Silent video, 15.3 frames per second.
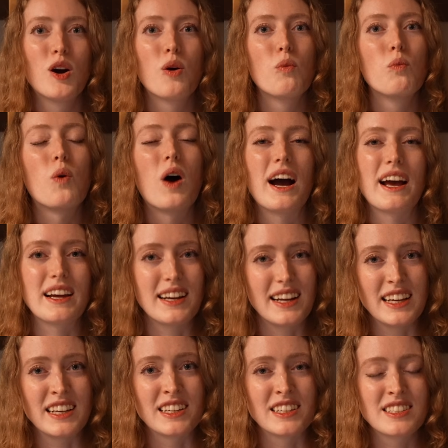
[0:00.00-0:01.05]
why it
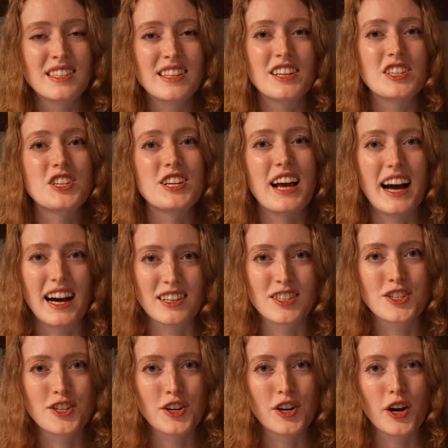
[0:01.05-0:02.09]
is that she
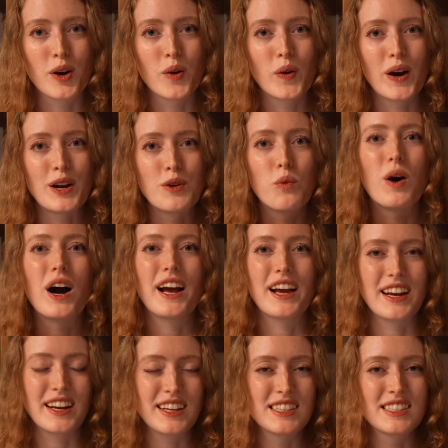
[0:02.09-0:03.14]
has to go and why
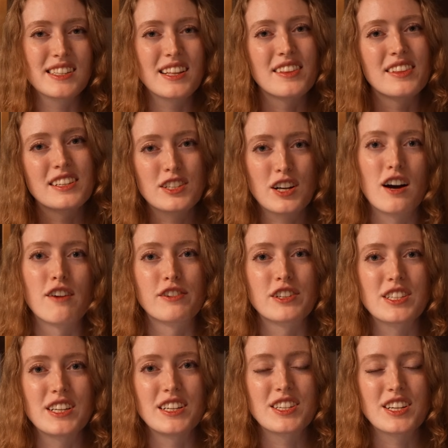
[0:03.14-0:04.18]
it is that this
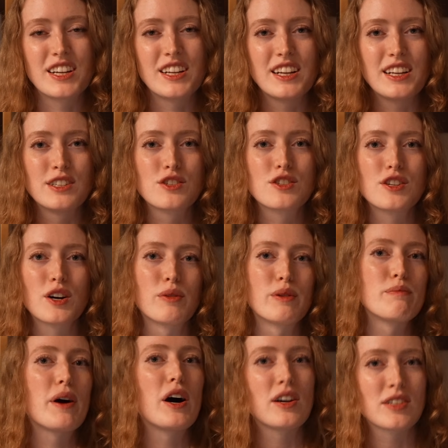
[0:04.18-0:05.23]
conversation is so
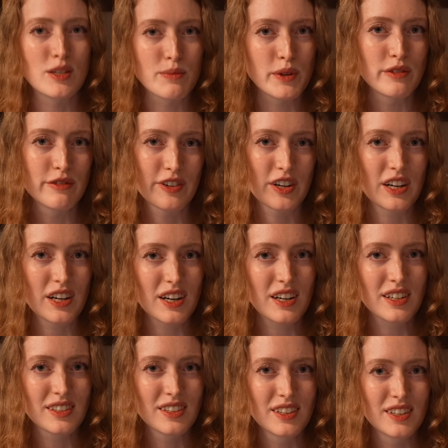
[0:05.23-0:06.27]
impossible for
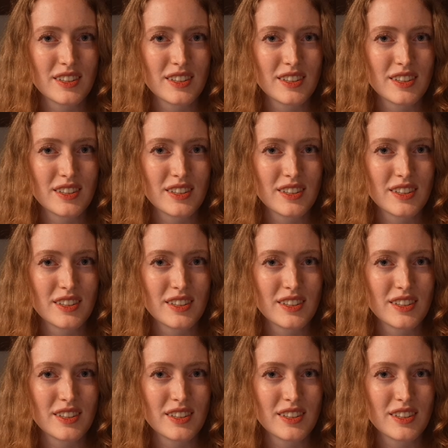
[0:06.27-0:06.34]
her.